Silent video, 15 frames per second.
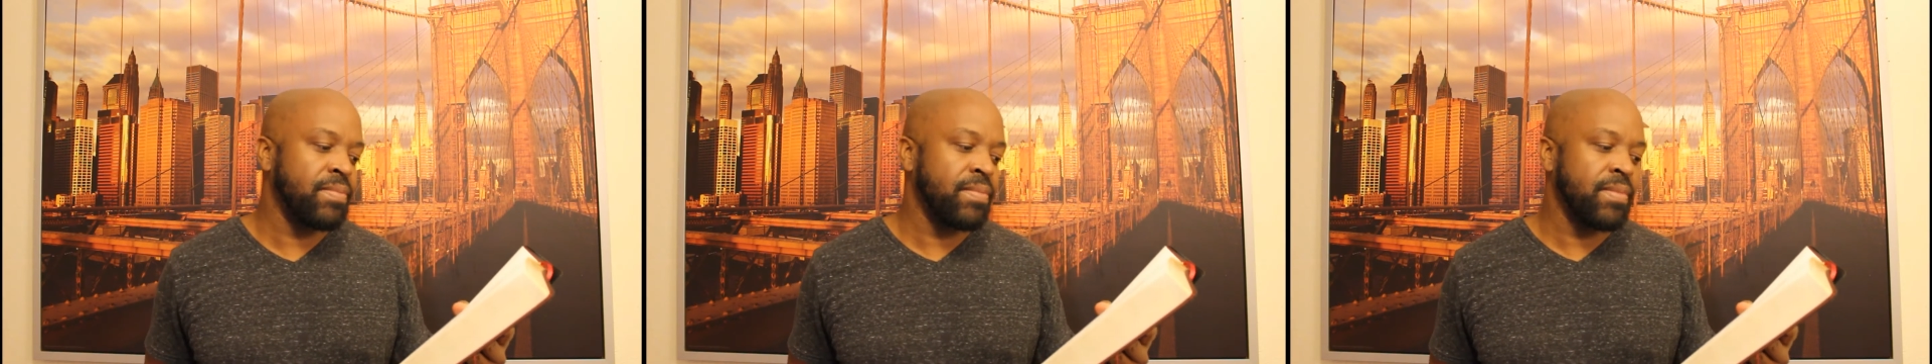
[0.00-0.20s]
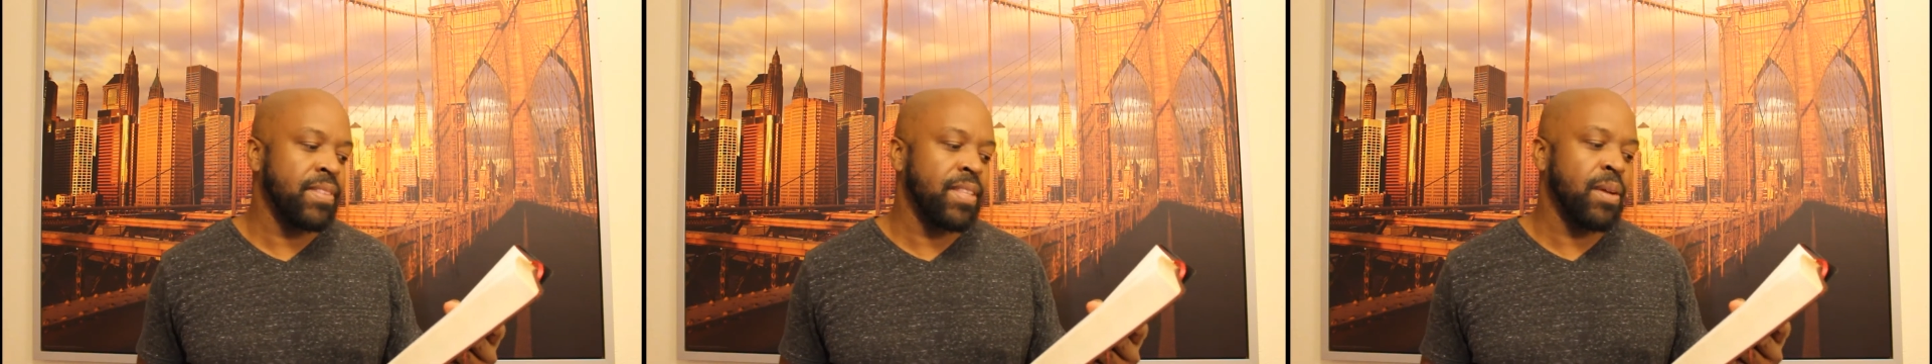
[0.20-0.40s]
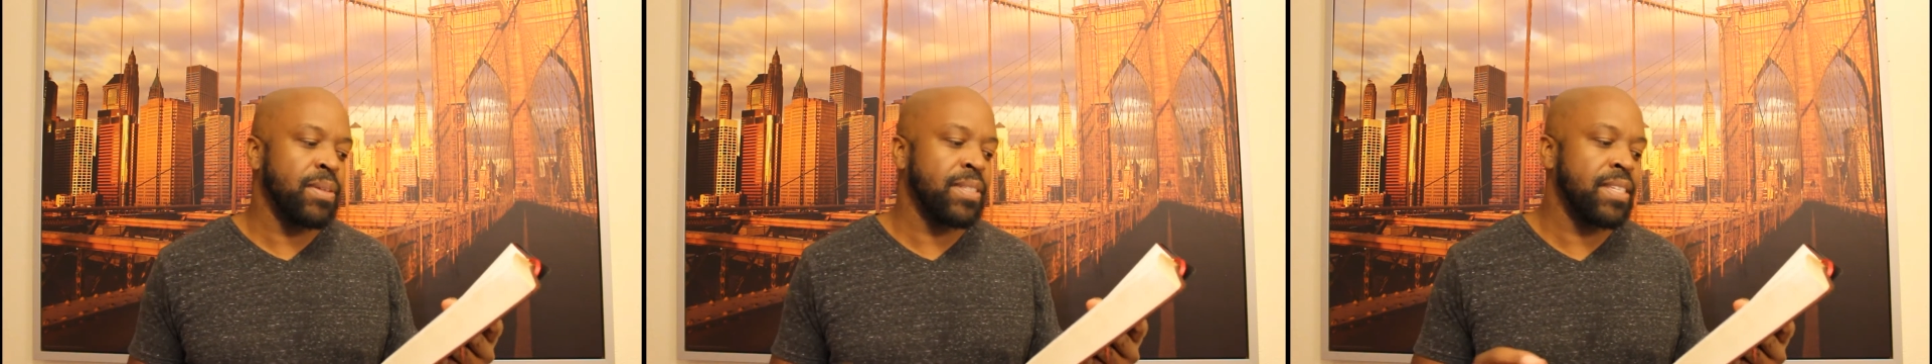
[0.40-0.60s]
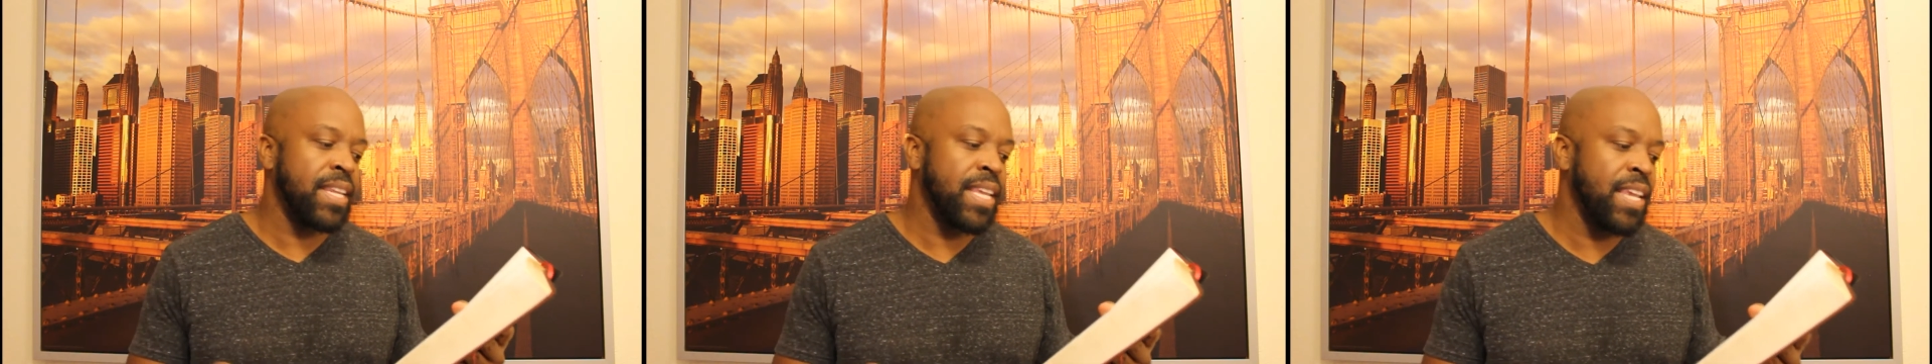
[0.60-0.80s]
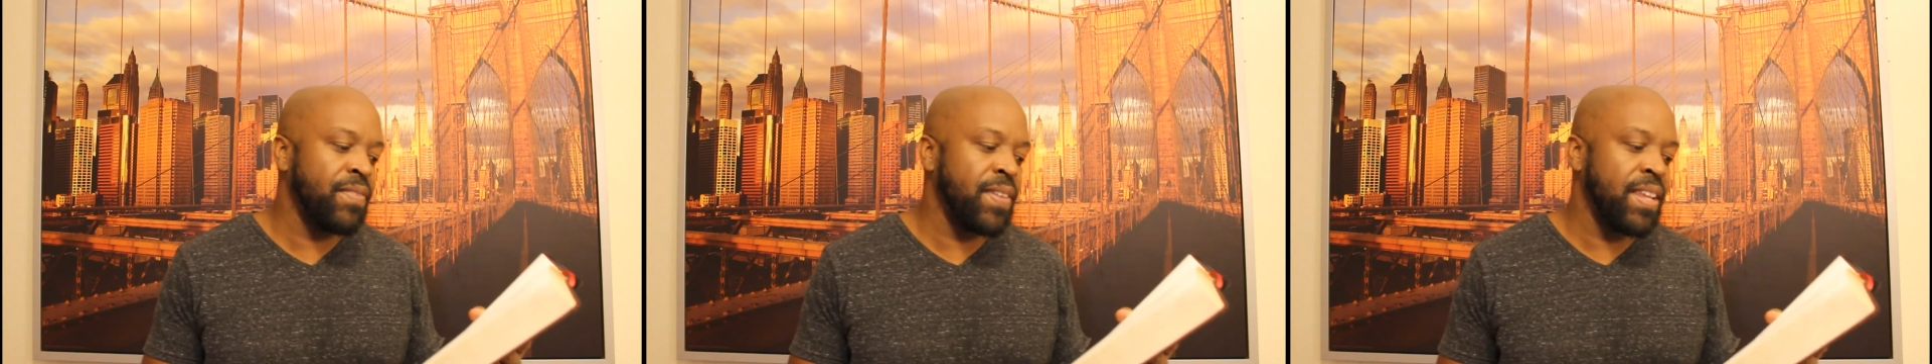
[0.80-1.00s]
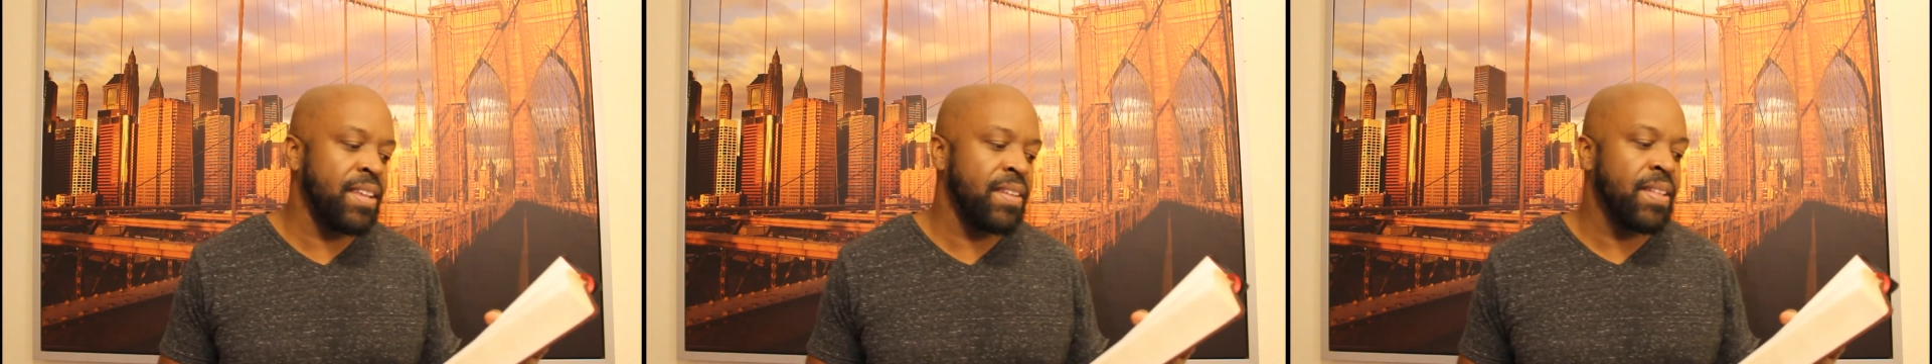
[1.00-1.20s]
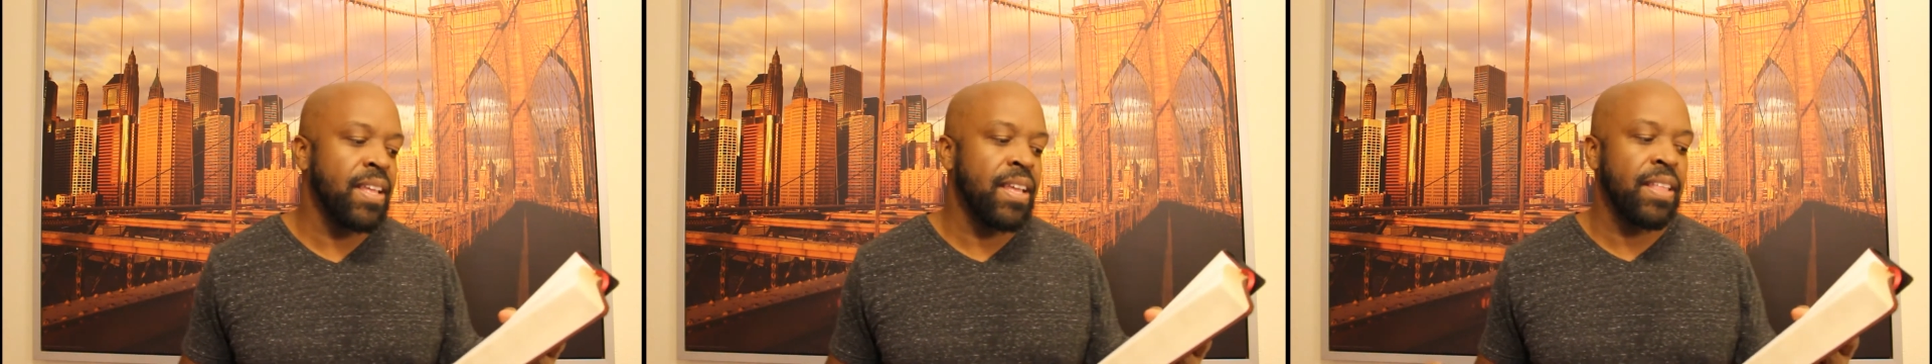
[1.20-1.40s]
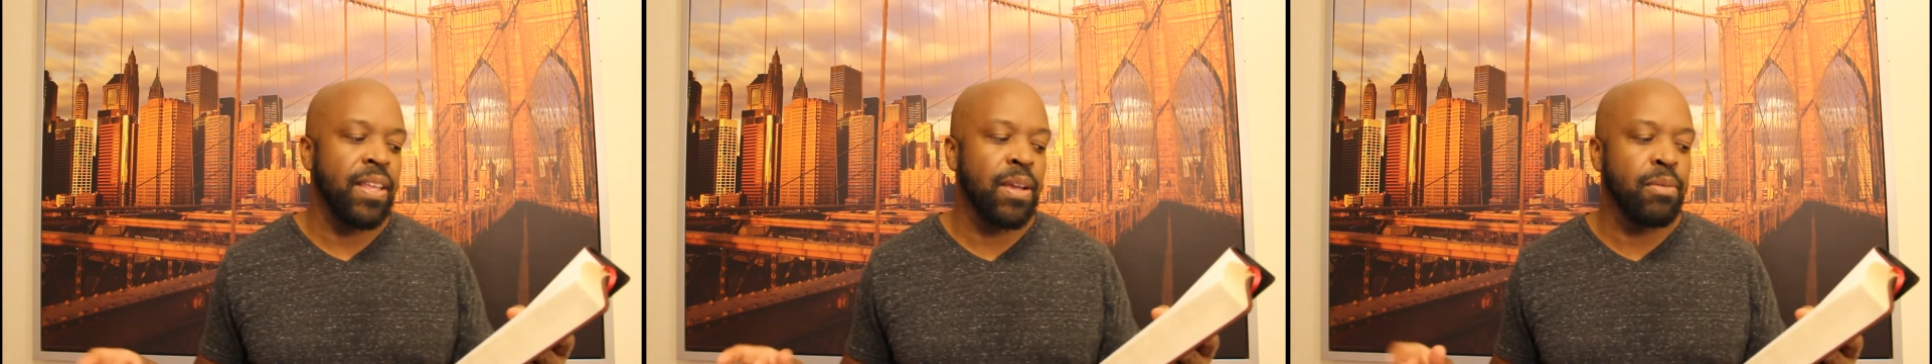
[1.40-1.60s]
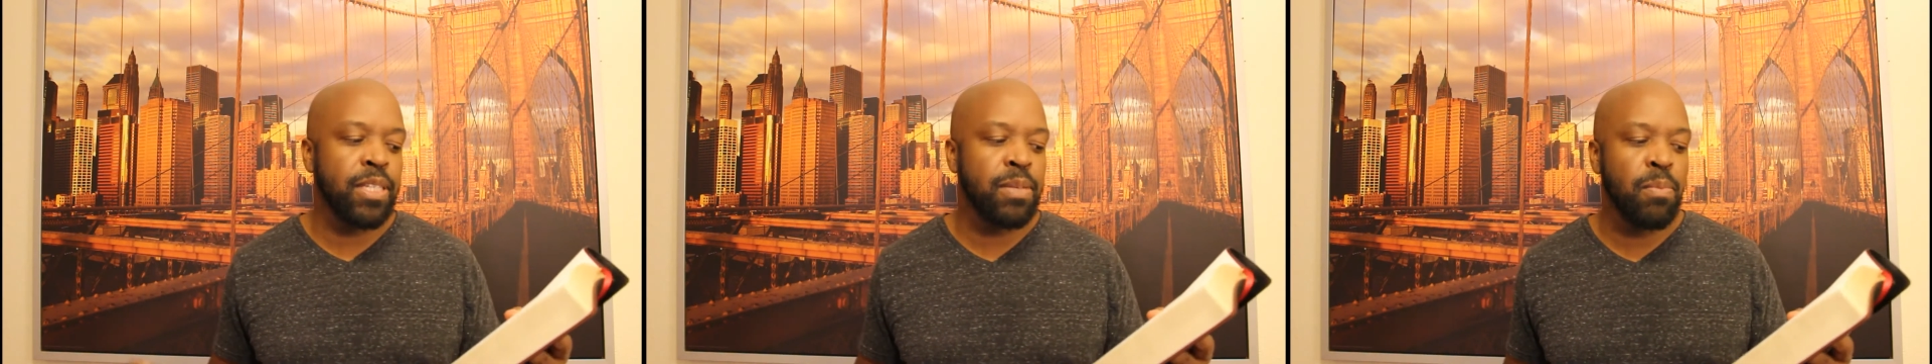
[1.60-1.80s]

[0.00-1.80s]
There was an evening, and there was a